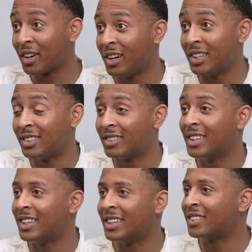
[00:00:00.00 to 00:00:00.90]
haircuts,
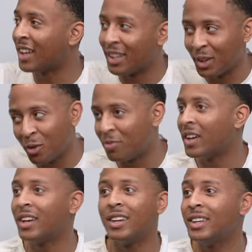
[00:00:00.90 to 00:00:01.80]
and then it's like low
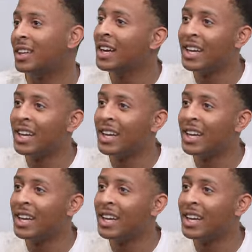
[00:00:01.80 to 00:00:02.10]
fade.